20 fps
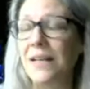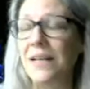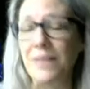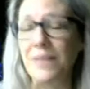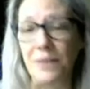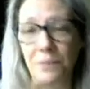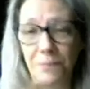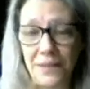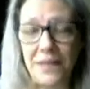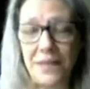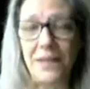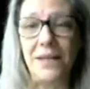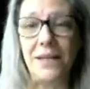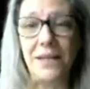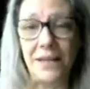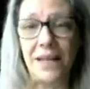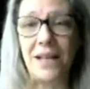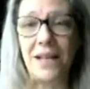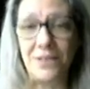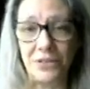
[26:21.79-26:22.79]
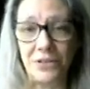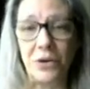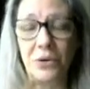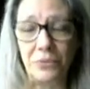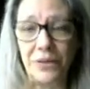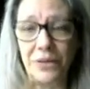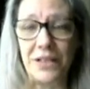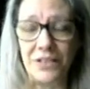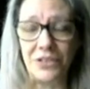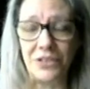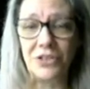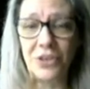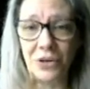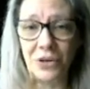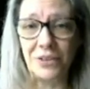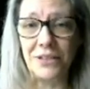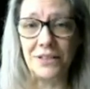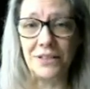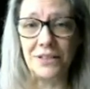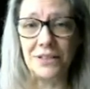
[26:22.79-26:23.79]
the beginning has already
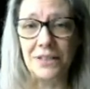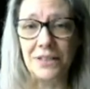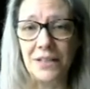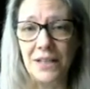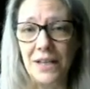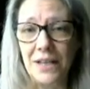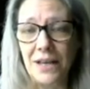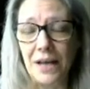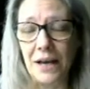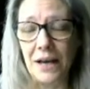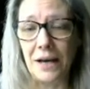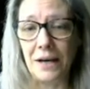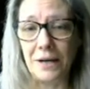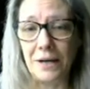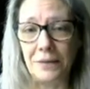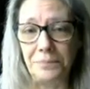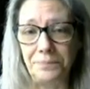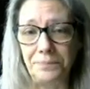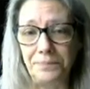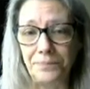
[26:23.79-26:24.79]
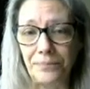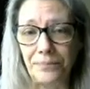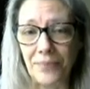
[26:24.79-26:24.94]
started um,